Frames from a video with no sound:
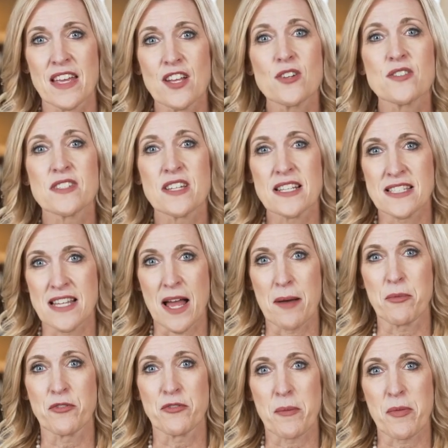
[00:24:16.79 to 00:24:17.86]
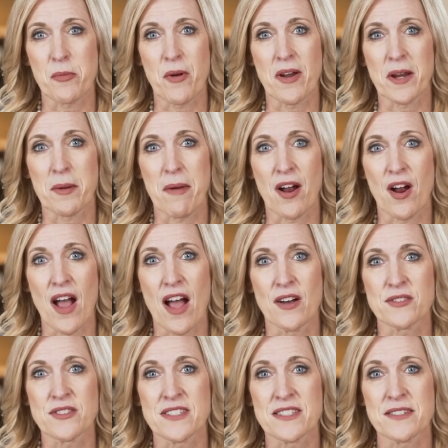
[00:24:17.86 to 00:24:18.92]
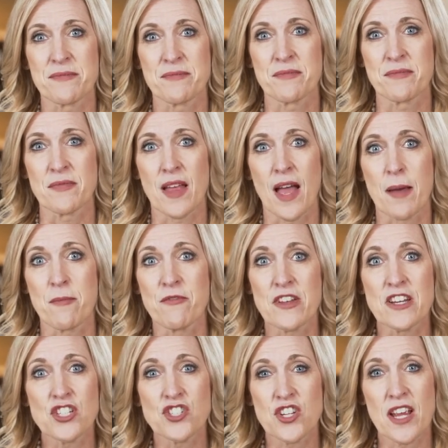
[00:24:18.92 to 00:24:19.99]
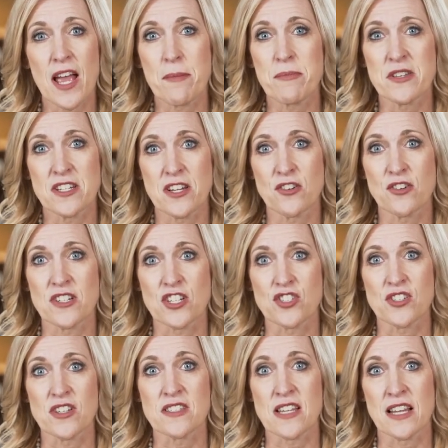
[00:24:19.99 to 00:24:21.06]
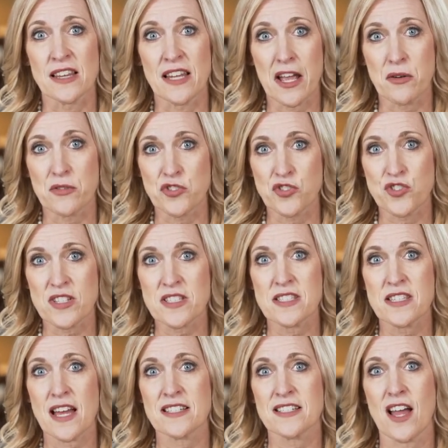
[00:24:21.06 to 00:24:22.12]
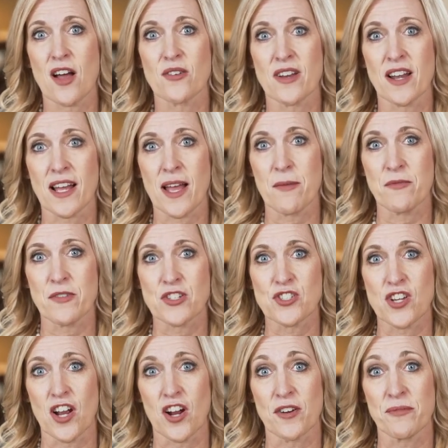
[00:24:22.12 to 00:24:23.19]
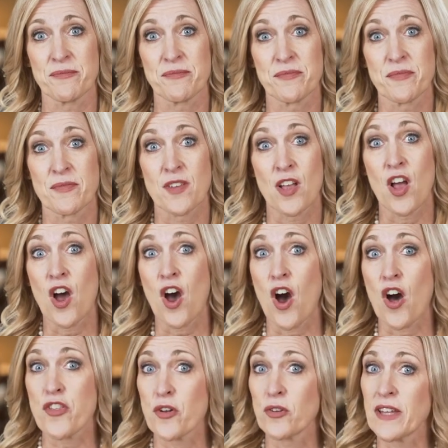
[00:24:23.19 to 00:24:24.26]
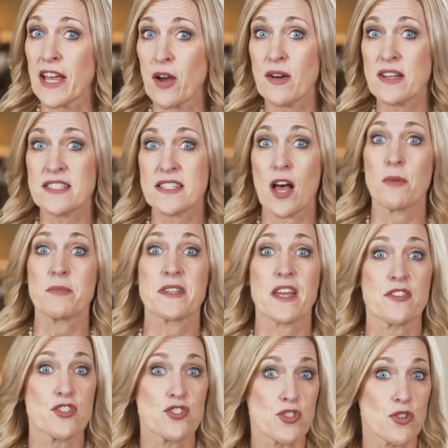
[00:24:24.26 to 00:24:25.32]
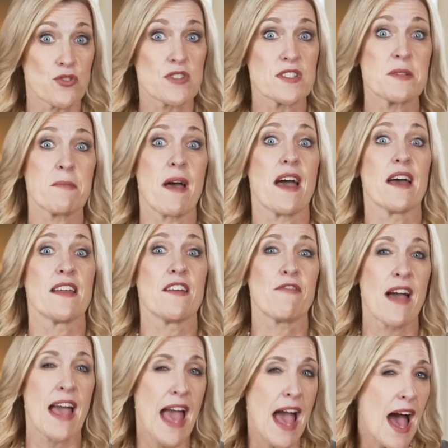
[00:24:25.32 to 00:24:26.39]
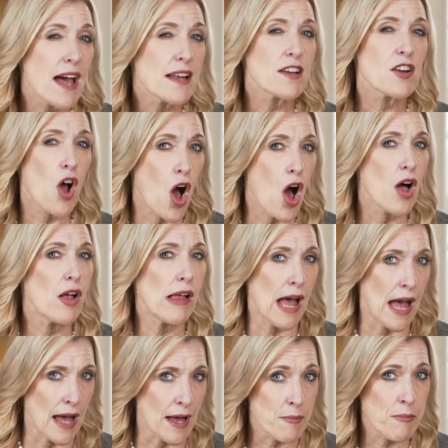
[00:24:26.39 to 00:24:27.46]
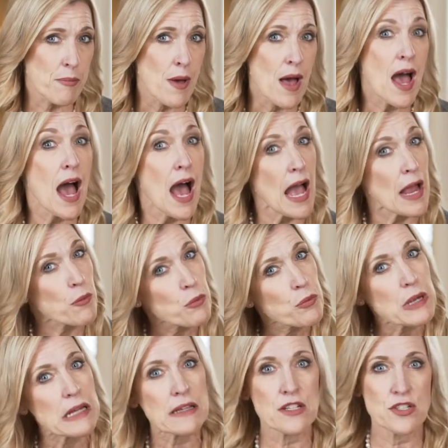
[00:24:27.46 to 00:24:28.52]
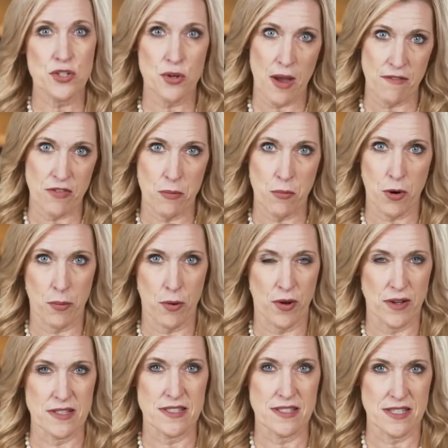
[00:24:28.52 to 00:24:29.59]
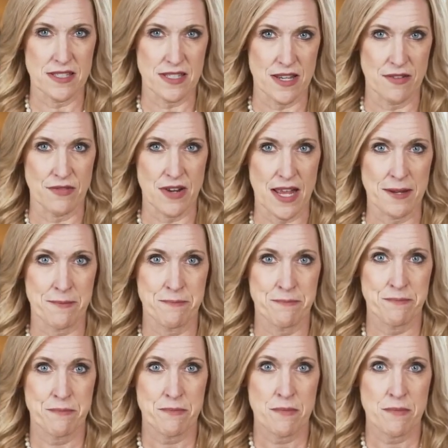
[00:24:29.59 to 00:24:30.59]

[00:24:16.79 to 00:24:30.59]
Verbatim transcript: Here's an example from the Brennickmeyer house. I'm finishing up the dinner dishes and Leo has just sat down in a comfy chair. Although Leo has helped get the children to bed, if I add it all up, I really do have the more points this evening.